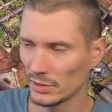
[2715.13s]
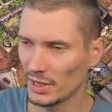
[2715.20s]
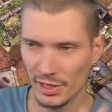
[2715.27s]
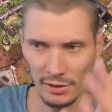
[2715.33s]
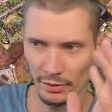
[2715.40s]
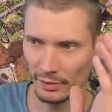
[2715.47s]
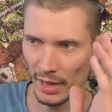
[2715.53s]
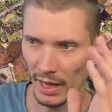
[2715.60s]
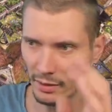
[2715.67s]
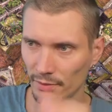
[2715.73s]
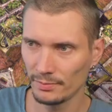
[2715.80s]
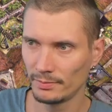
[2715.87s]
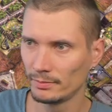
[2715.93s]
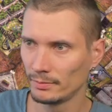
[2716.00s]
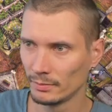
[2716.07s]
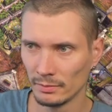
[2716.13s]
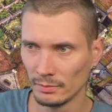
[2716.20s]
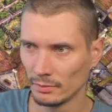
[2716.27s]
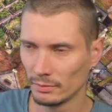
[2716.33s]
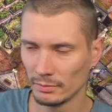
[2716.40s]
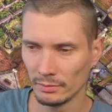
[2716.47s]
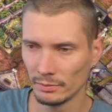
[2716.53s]
The rest of that,
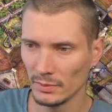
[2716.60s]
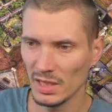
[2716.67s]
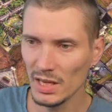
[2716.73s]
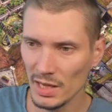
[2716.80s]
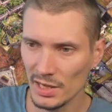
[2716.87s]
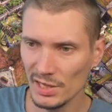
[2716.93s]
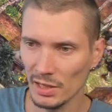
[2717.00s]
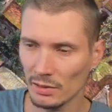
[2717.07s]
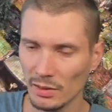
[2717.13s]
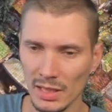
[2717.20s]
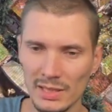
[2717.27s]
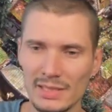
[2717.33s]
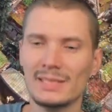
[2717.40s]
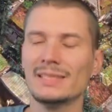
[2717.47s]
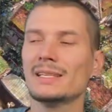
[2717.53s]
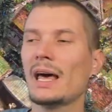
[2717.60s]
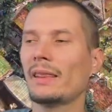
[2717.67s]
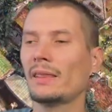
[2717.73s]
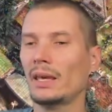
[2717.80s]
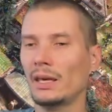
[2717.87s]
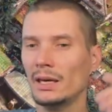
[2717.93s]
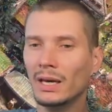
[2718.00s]
easy. It's
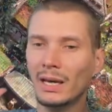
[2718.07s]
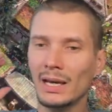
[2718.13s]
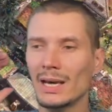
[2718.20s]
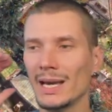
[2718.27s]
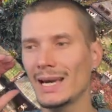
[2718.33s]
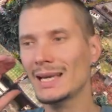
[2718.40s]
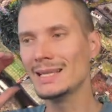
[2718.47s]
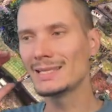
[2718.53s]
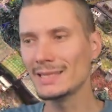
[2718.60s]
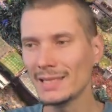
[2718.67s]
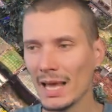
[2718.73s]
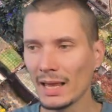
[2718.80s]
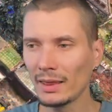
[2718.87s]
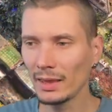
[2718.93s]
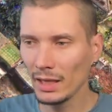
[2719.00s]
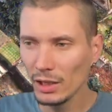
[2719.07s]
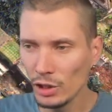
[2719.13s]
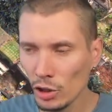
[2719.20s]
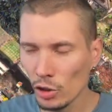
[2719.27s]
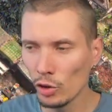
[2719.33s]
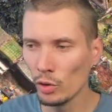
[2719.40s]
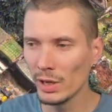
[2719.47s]
nothing. It's
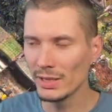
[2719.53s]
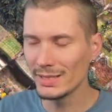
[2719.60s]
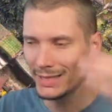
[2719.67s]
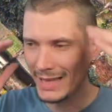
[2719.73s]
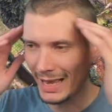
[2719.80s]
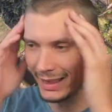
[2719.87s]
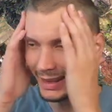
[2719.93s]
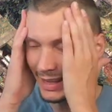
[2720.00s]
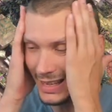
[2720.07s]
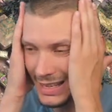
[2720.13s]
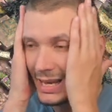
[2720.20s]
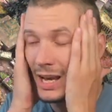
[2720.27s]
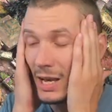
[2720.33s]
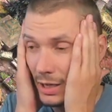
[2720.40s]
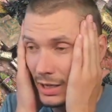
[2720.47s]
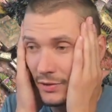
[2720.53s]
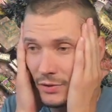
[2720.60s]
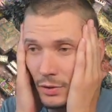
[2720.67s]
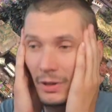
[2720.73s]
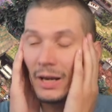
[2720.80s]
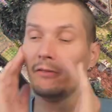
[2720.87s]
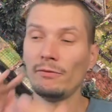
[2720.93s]
nothing new. It's nothing.
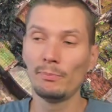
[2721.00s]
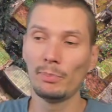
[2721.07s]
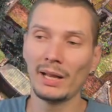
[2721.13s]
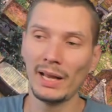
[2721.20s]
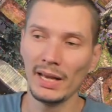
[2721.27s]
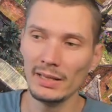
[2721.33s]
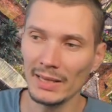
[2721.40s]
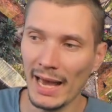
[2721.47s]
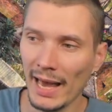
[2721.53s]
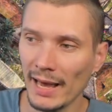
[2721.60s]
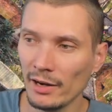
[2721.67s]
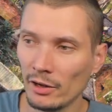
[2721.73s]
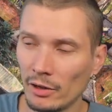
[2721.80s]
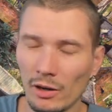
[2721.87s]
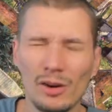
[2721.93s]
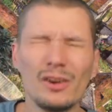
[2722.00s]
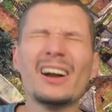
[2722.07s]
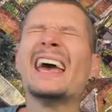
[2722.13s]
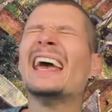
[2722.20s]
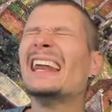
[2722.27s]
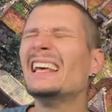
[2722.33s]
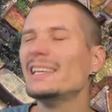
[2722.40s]
If you have played Anno
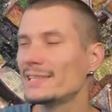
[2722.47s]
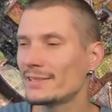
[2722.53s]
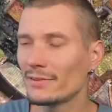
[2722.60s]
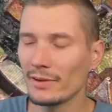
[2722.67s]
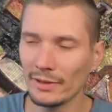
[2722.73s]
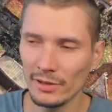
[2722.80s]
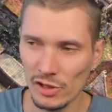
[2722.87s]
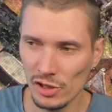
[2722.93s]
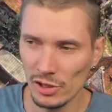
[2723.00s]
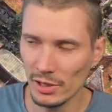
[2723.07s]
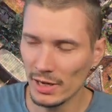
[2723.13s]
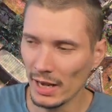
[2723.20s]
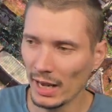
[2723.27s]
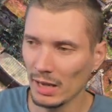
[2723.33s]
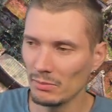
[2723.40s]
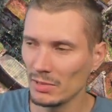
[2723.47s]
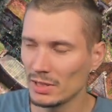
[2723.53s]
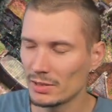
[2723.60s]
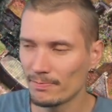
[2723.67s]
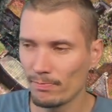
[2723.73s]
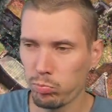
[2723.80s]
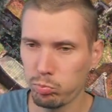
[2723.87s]
or any strategy game,
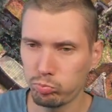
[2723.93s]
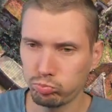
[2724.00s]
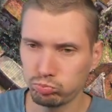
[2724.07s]
it's